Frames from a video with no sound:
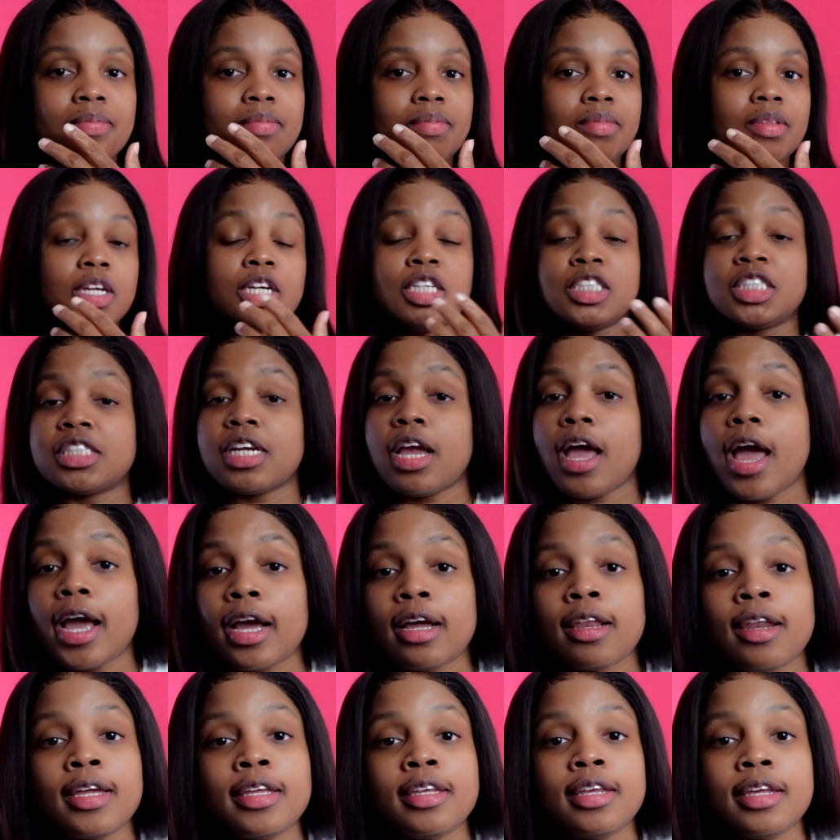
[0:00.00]
Because you act
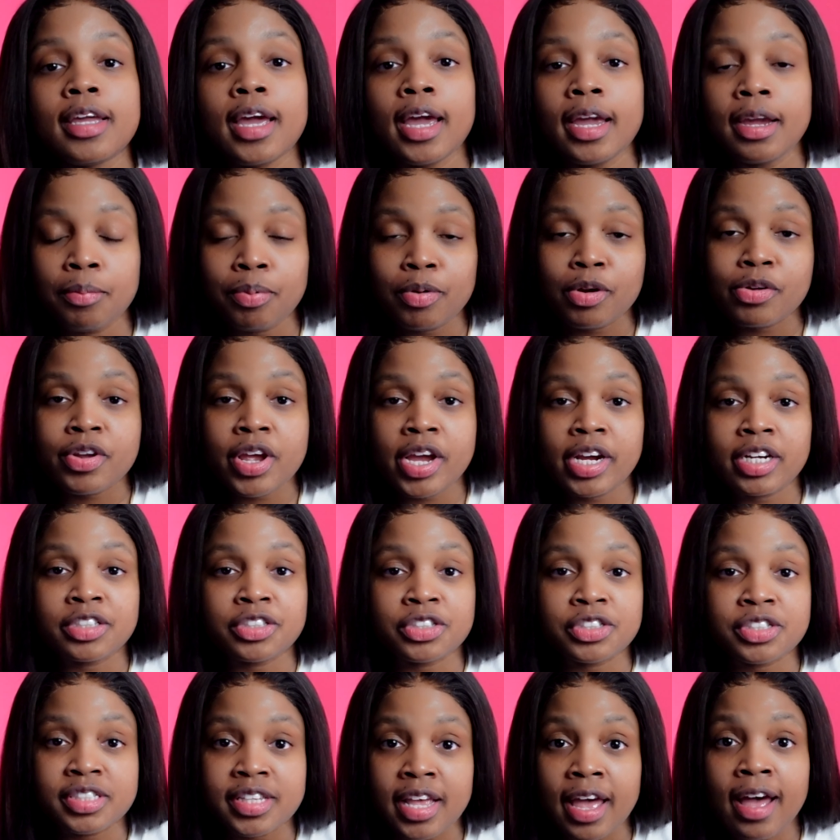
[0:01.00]
like you can't protect
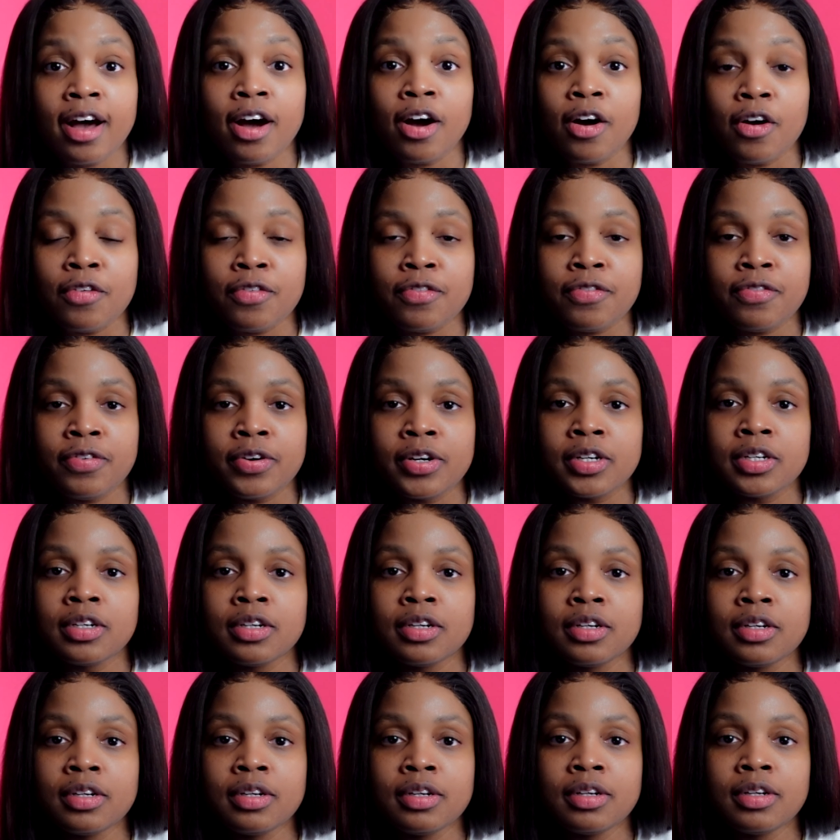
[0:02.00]
yourself.
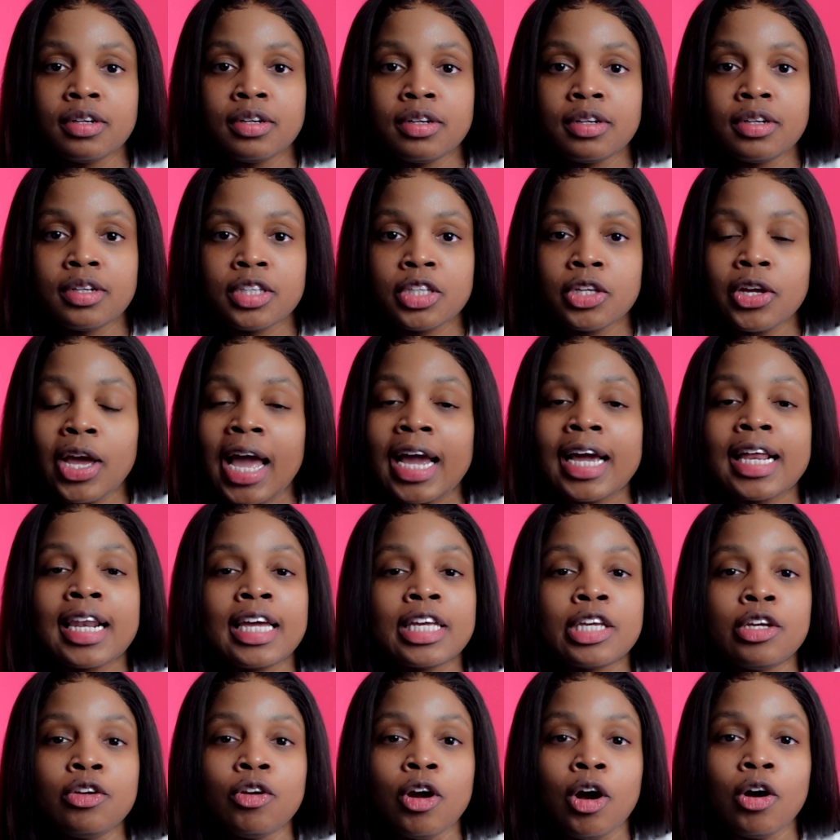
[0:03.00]
You act
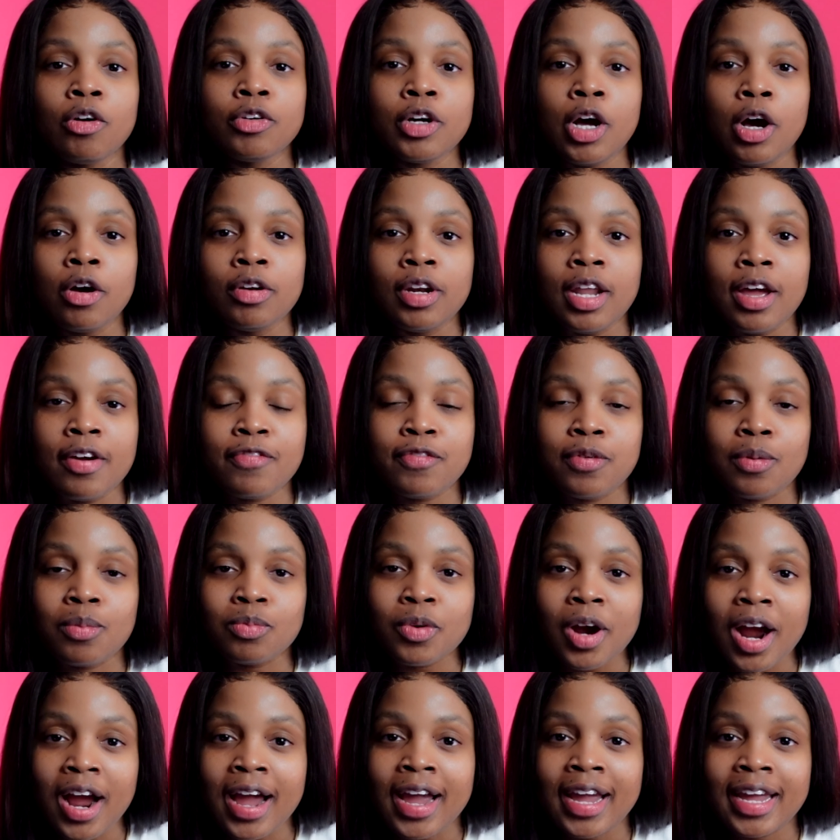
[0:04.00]
like you don't know left from
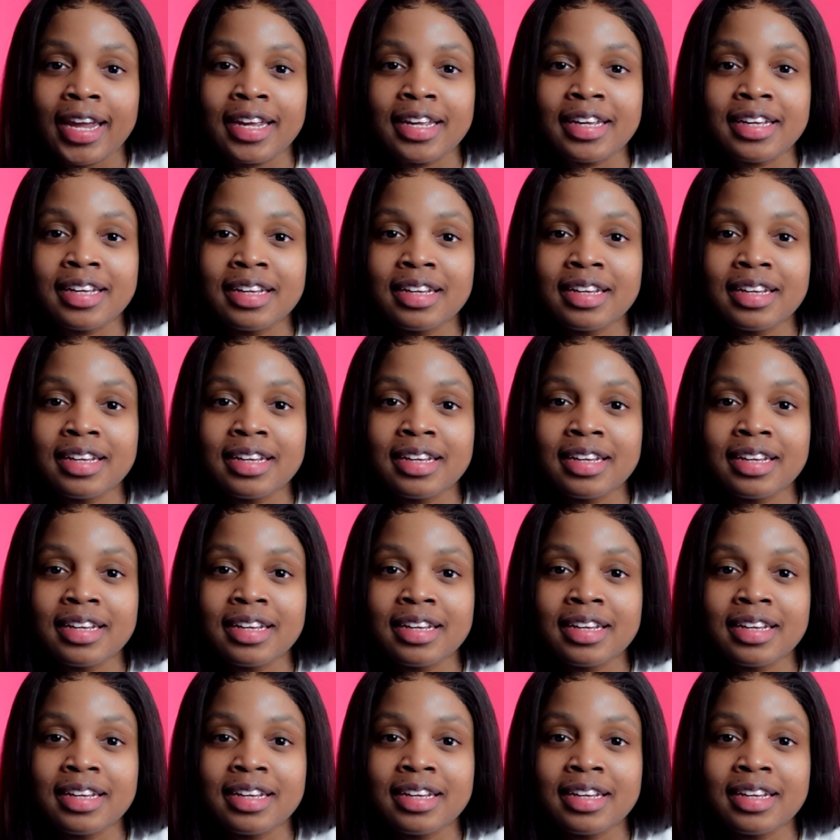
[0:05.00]
right.